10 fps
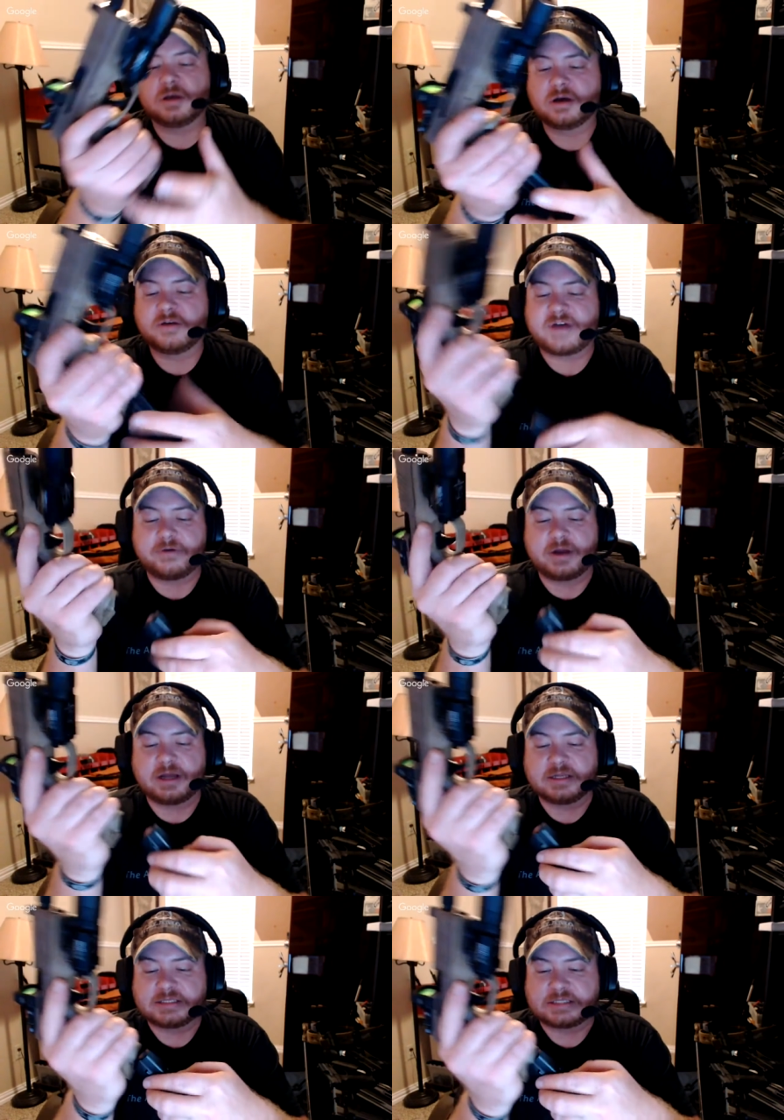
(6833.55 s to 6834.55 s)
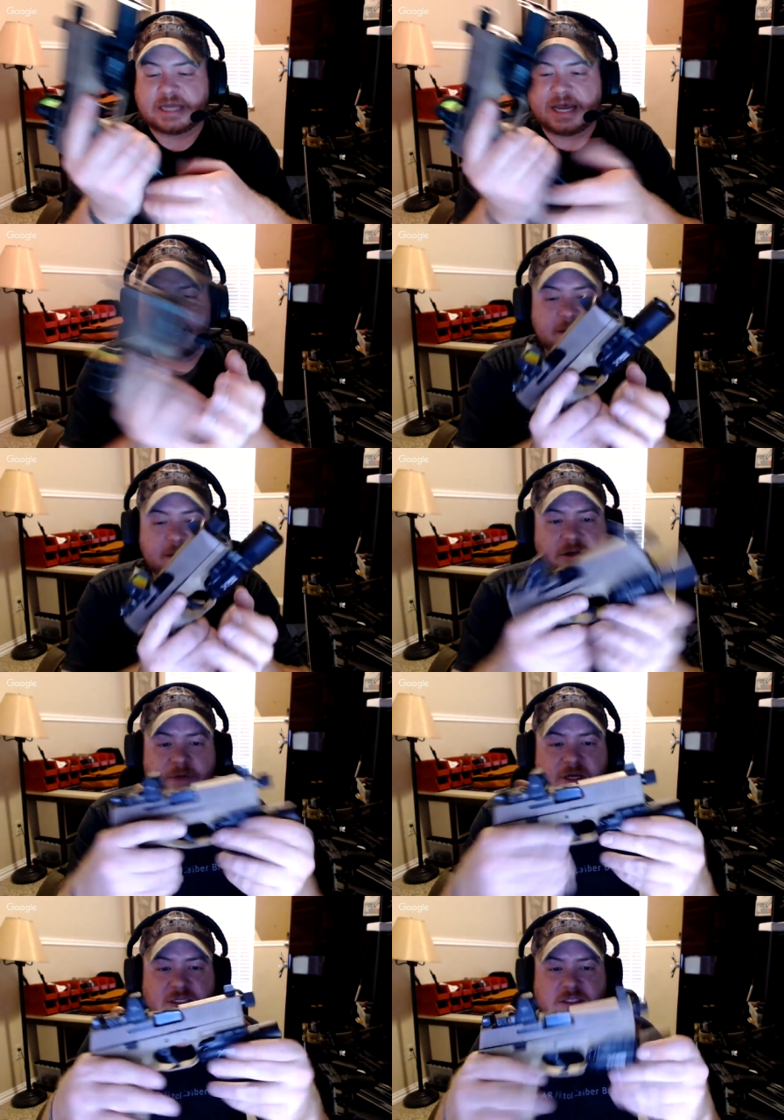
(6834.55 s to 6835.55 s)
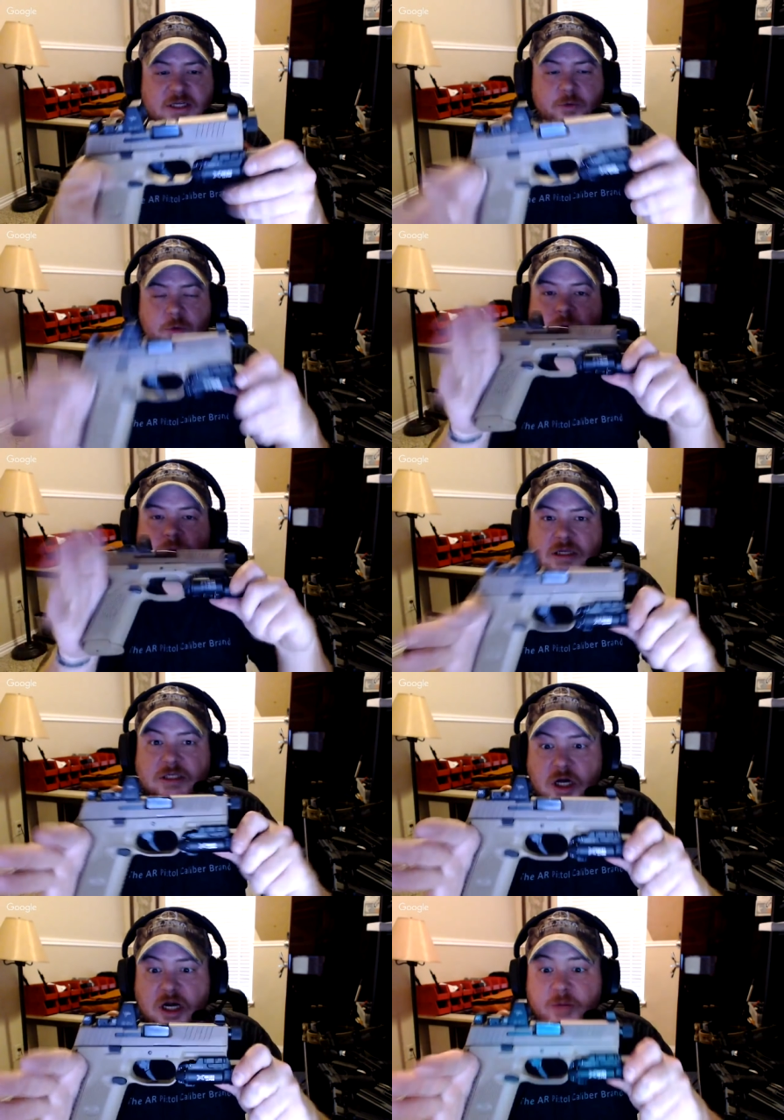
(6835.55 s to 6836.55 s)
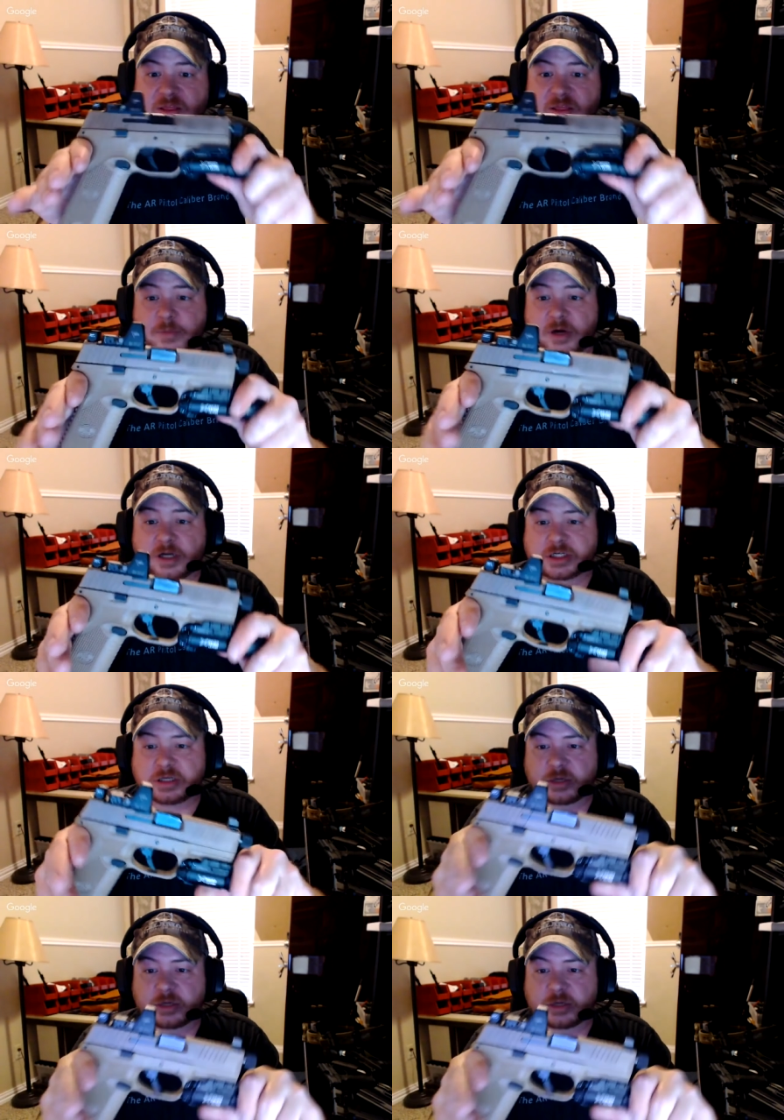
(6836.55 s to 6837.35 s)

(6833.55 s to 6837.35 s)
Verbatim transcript: uh, 509 TAC a little bit because like we really didn't talk about it that much. Like